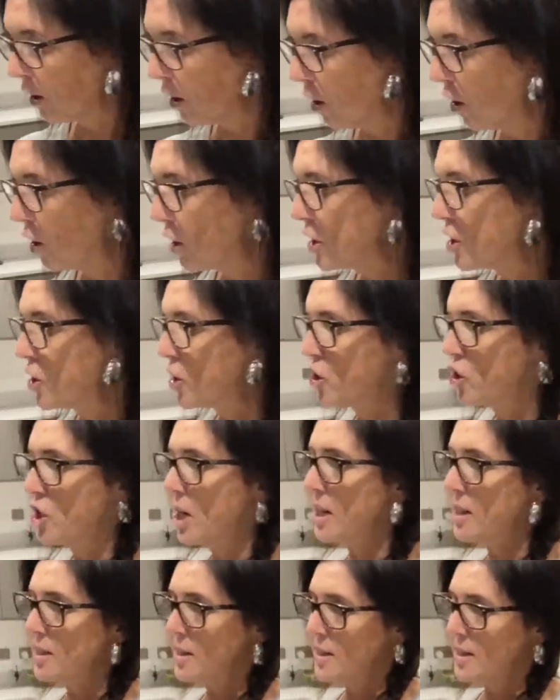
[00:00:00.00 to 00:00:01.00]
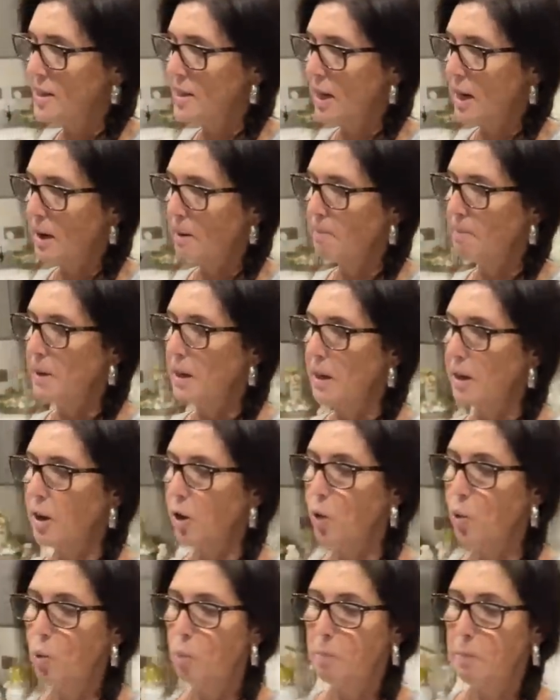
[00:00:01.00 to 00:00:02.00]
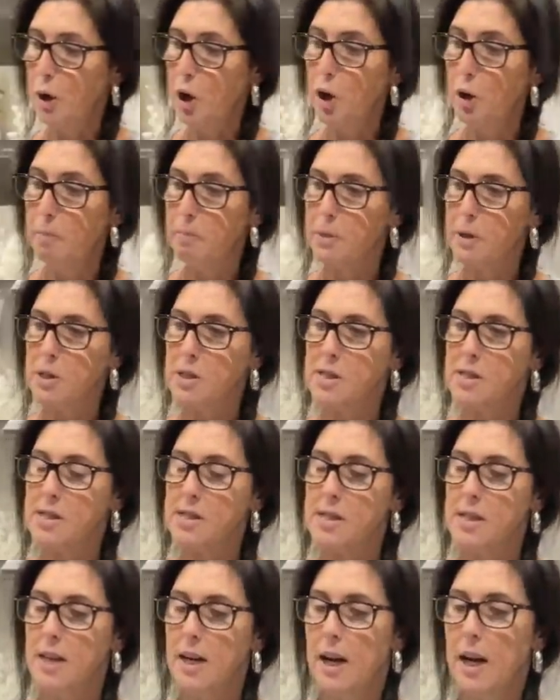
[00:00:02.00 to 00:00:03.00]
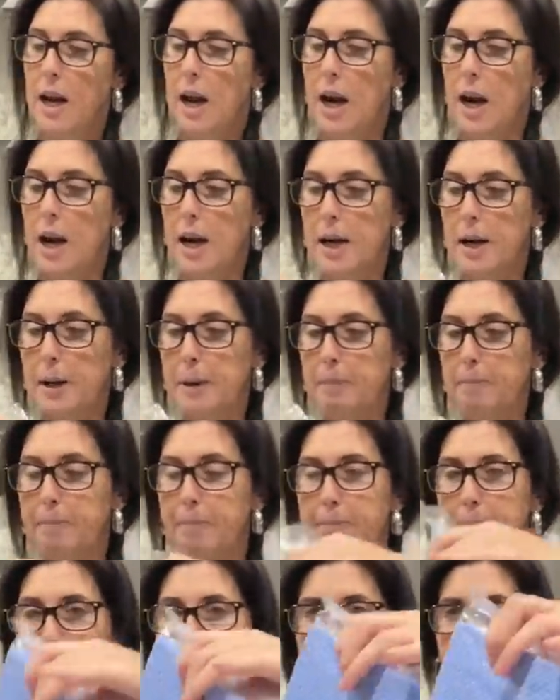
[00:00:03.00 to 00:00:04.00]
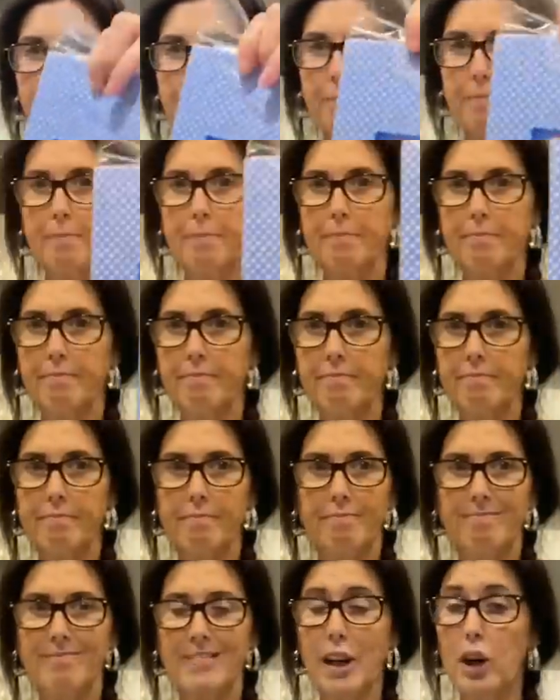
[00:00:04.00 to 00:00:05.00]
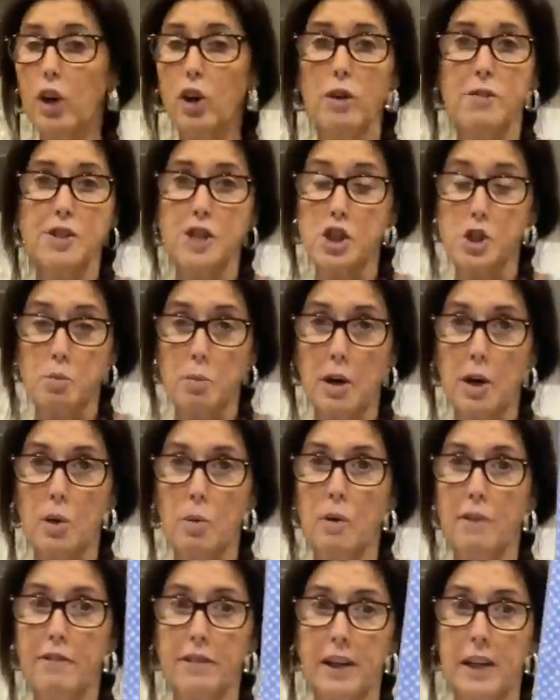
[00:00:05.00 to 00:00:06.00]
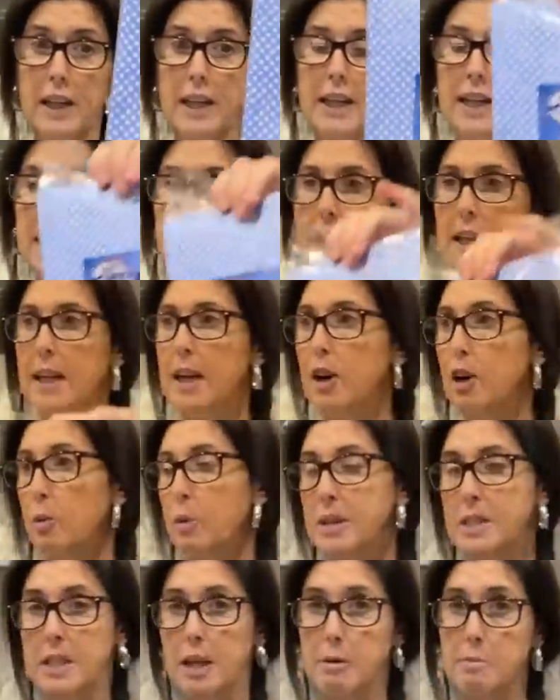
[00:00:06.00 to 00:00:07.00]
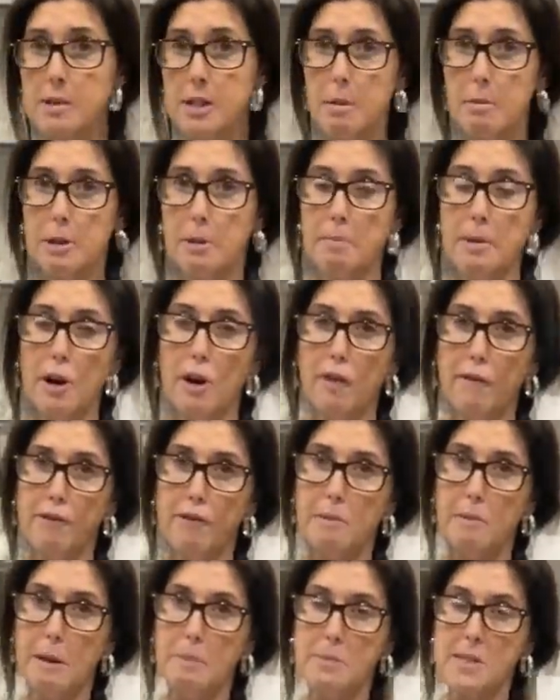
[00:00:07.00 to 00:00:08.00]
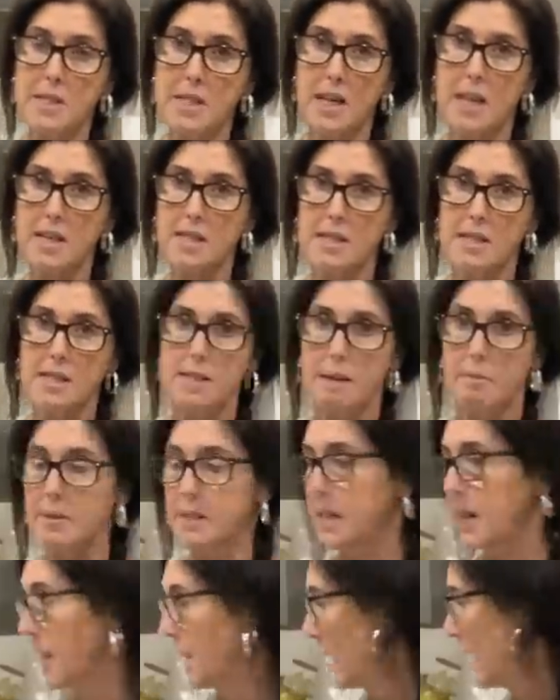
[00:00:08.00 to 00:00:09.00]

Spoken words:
got just some all-purpose cloths as well for cleaning. I always keep some in the bathroom upstairs and some down